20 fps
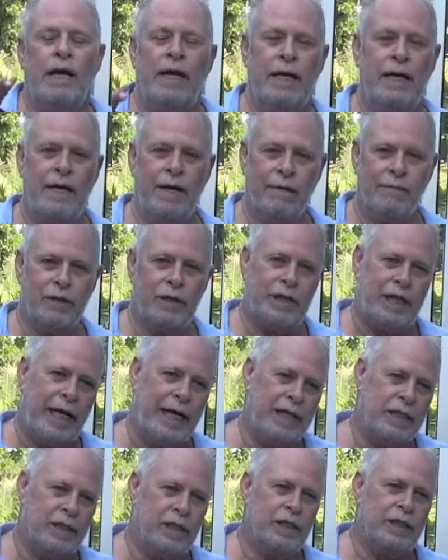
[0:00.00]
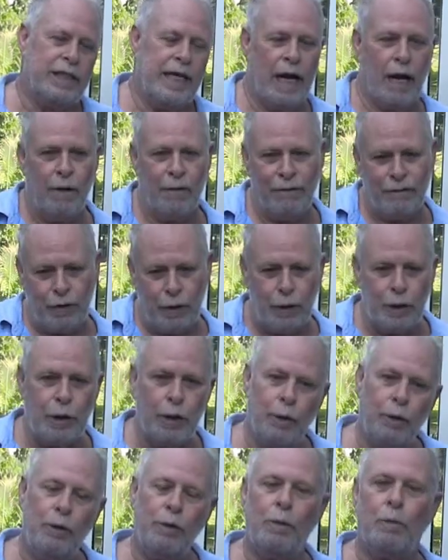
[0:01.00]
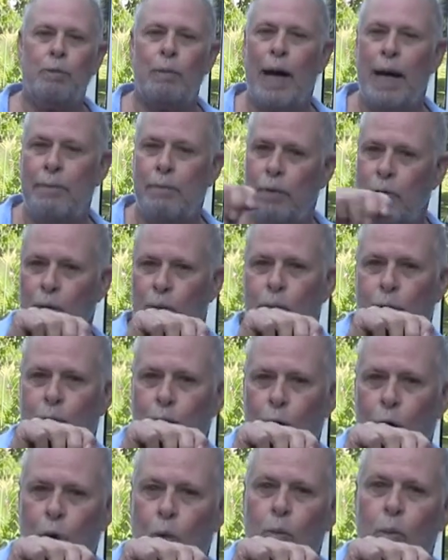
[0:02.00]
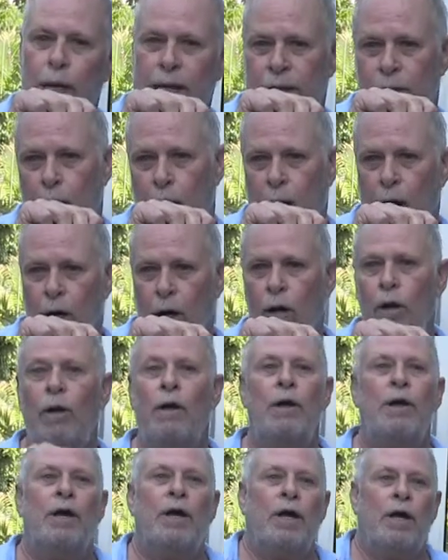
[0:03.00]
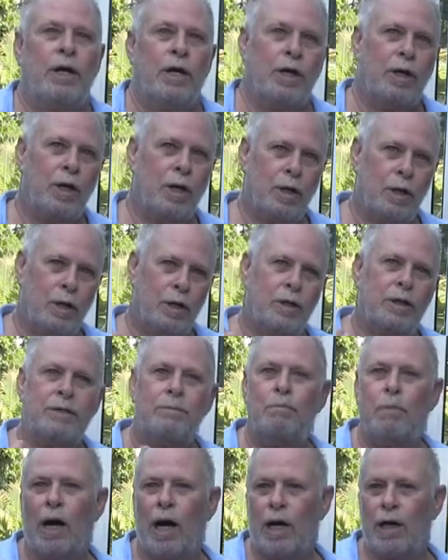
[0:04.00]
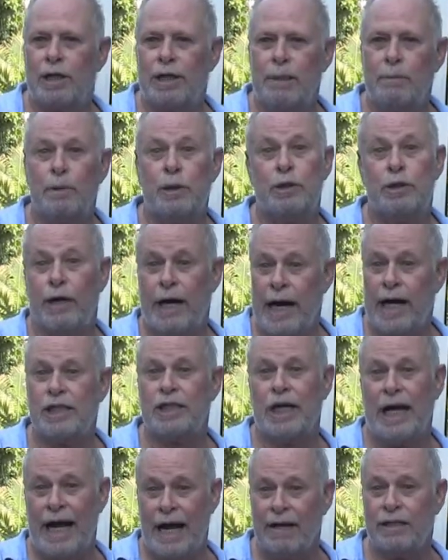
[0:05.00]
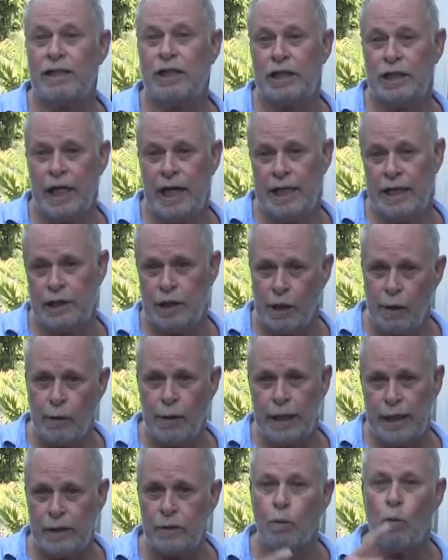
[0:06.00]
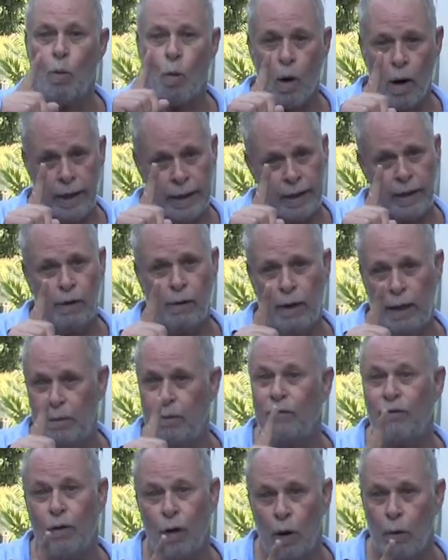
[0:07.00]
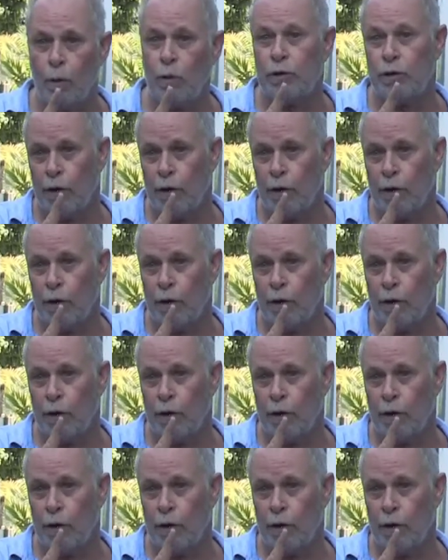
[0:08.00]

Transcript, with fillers: it never changes. Now if you do the pipe with a probe in the bottle, your bottle temperature actually has to change degrees 1 degree before it will